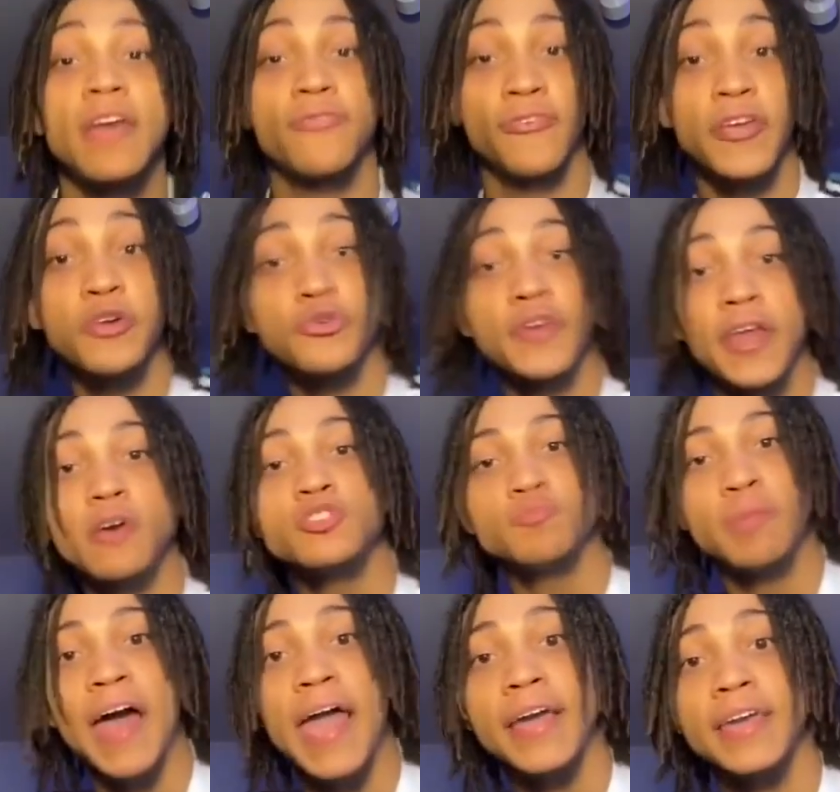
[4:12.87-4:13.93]
fingernails
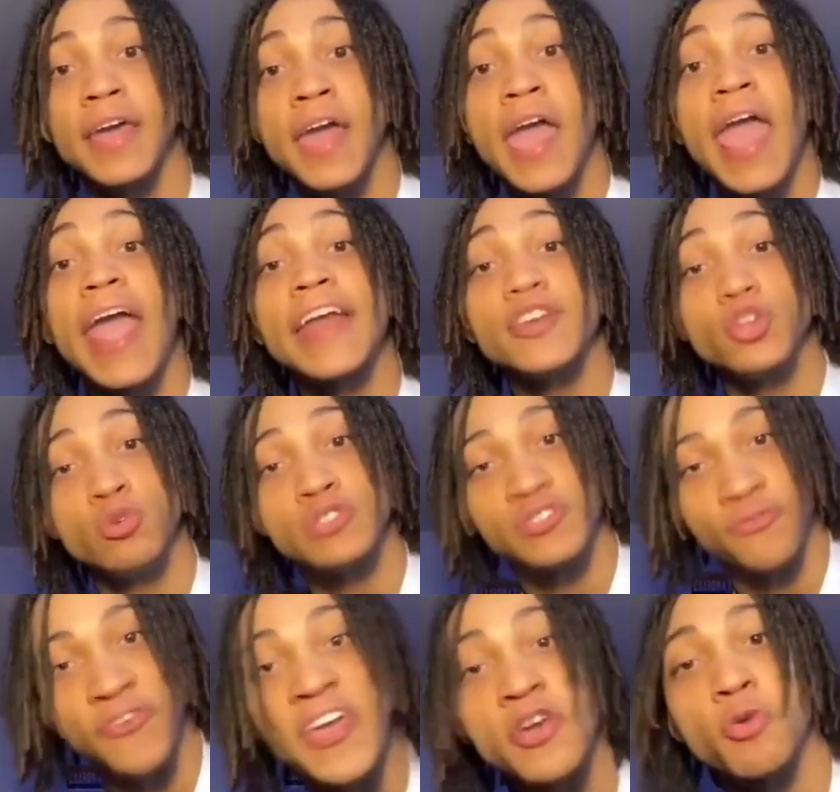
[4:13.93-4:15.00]
black and used
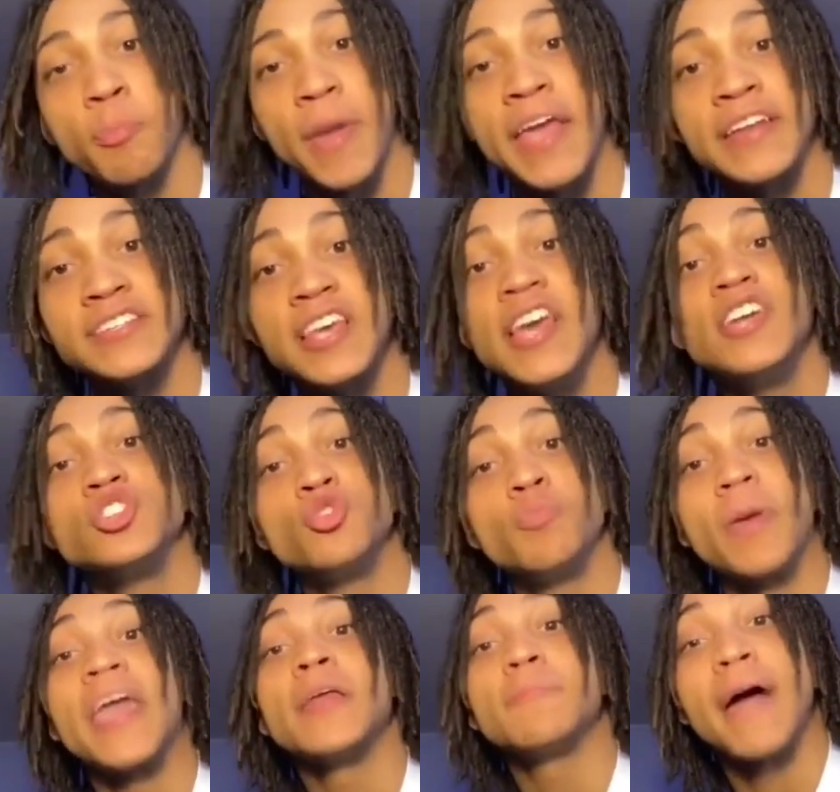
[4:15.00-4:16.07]
finger paint to
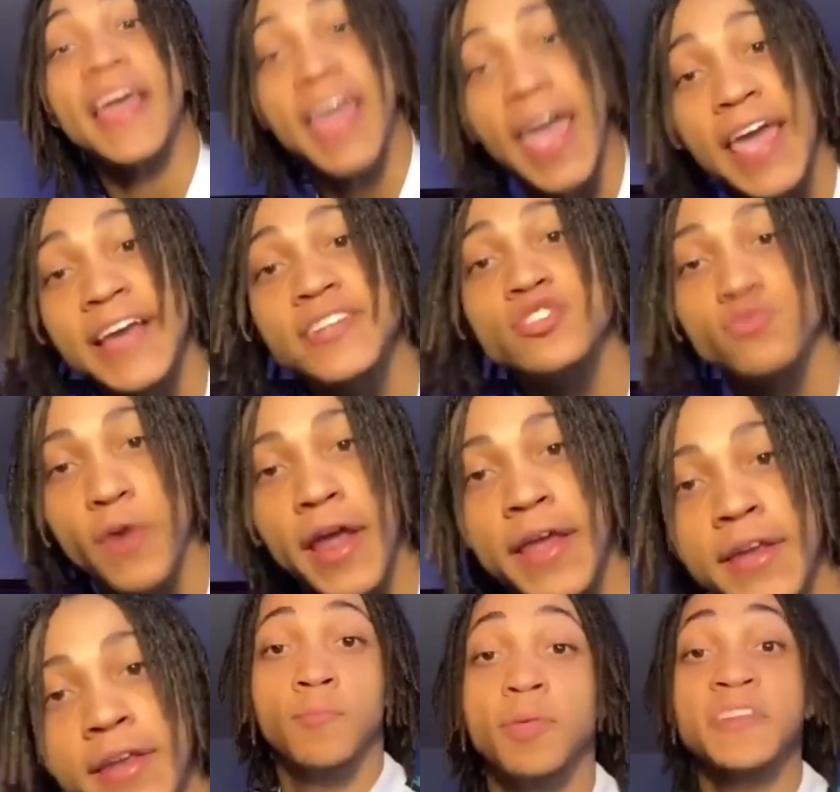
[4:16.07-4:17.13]
paint my hands
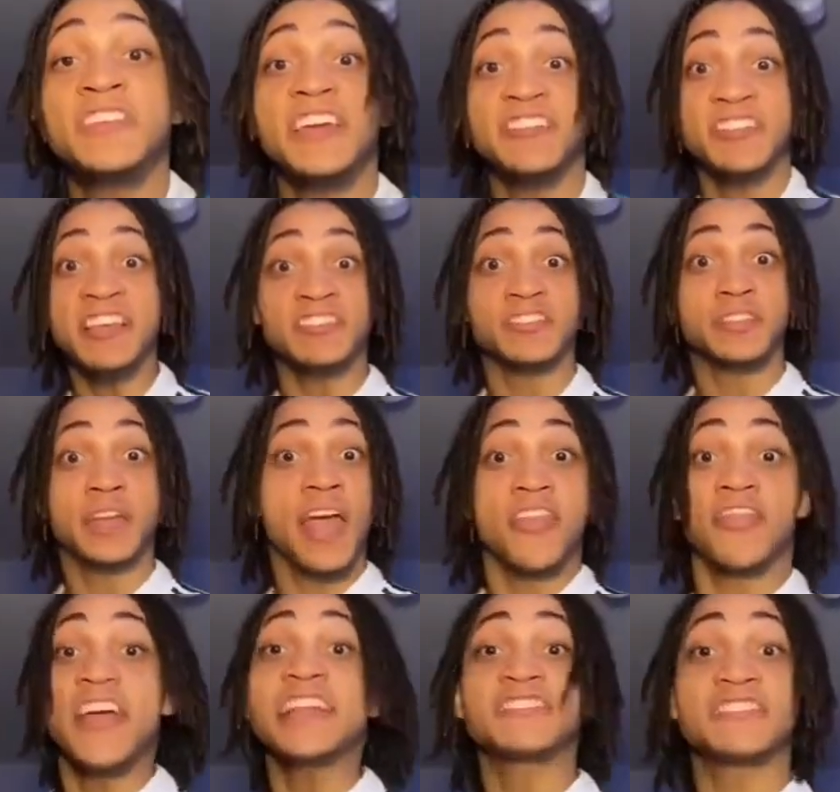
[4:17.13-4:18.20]
red. But get this,
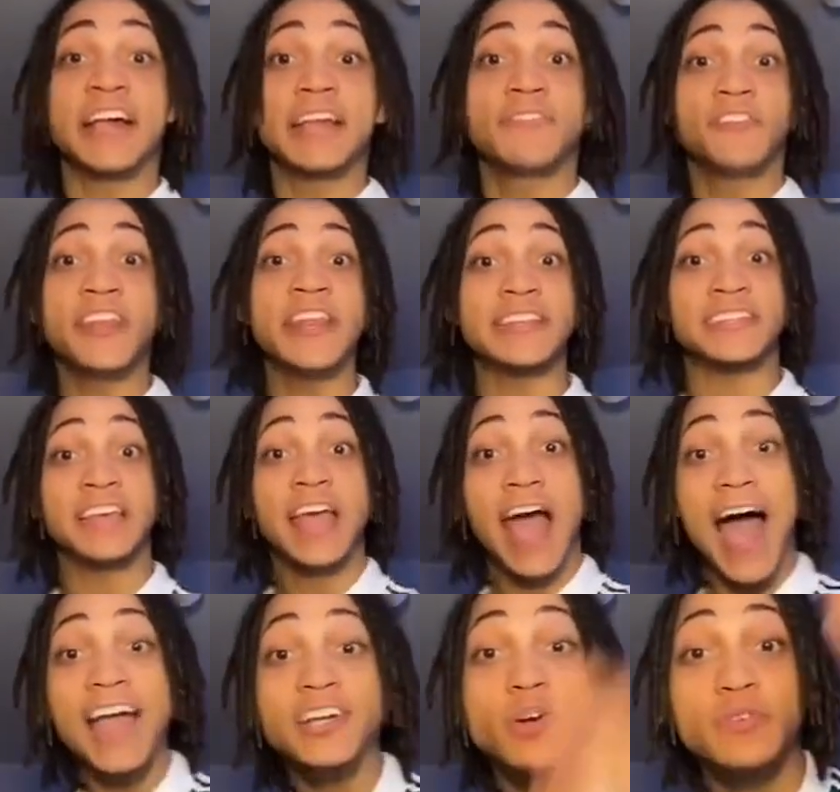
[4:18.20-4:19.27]
that's not even it.
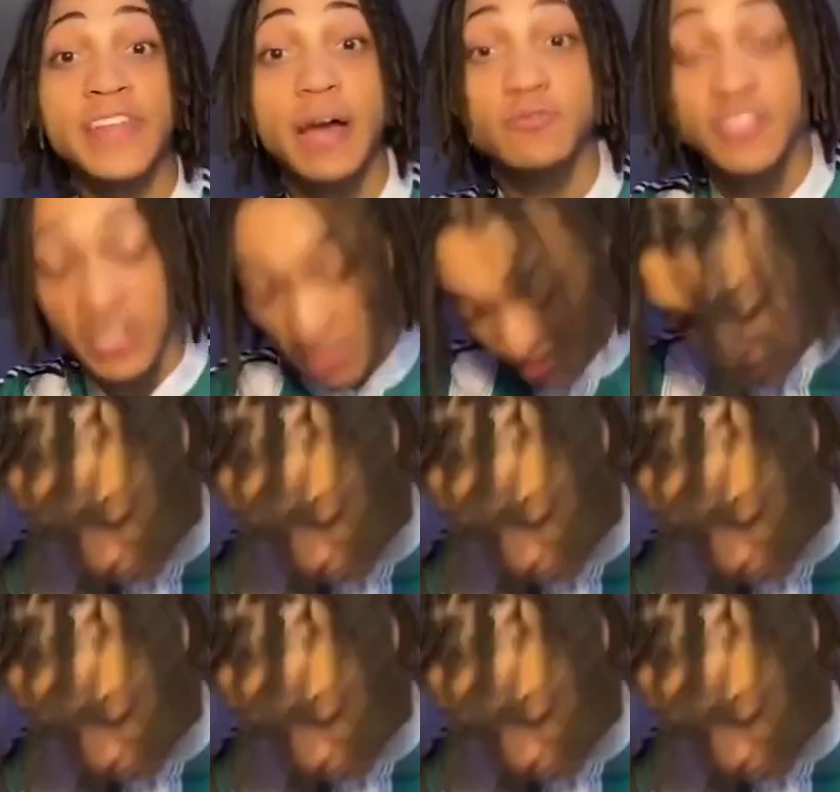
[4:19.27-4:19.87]
I go down to look